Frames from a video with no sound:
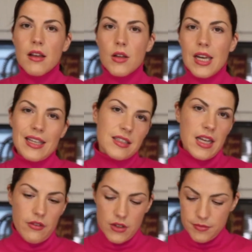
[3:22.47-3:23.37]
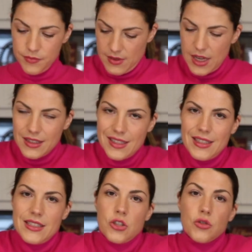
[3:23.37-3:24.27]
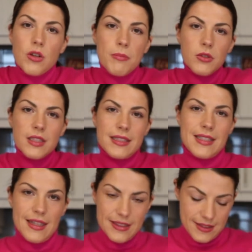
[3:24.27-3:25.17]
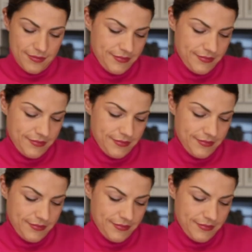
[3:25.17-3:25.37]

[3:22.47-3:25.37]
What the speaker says: like the oven, until it's tripled in size.